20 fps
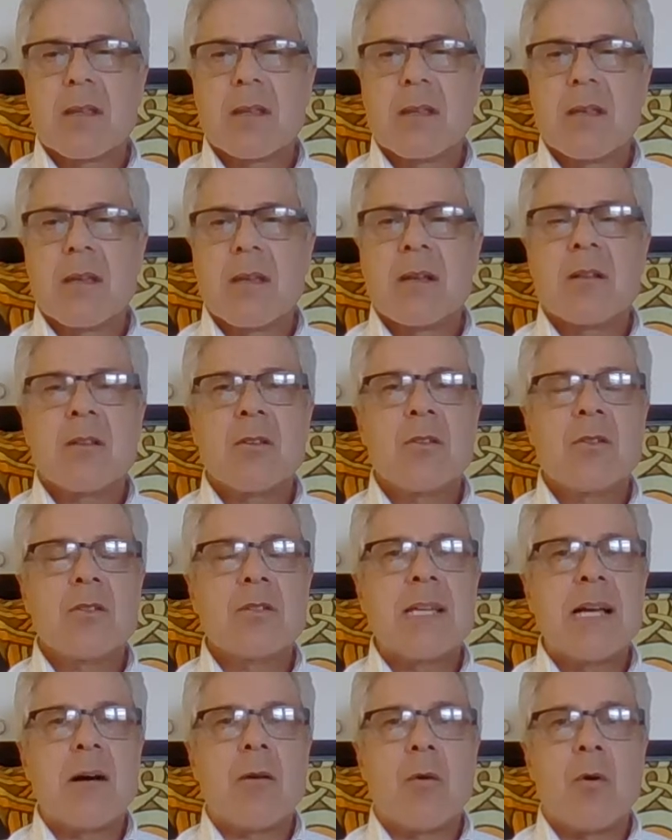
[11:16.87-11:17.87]

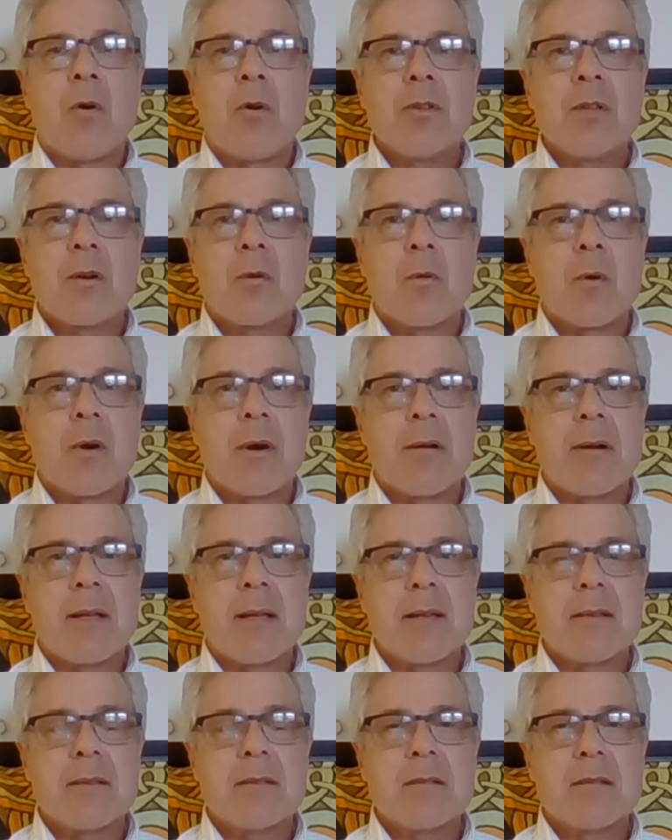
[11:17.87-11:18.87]
includes how old the query
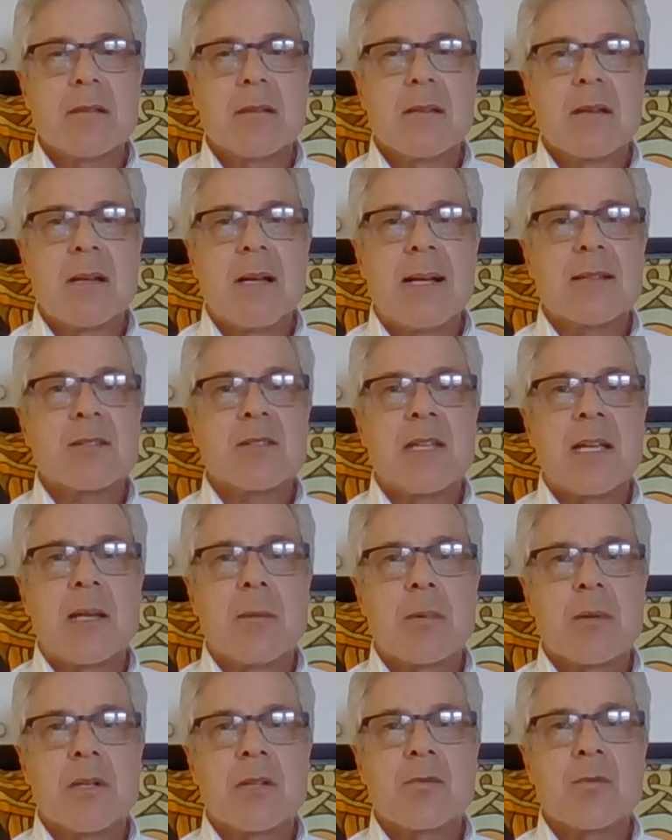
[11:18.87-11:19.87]
is, I'll say,
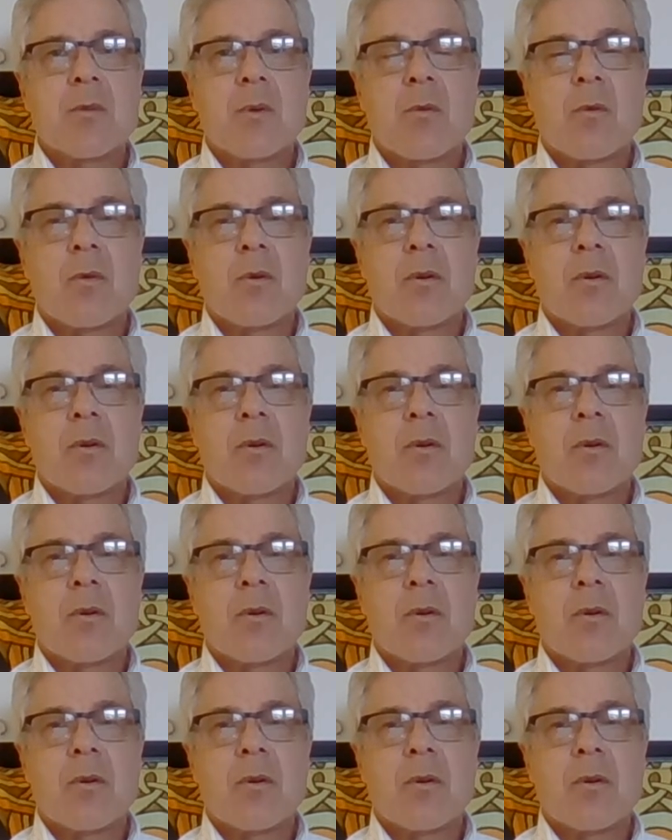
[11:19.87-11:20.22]
please answer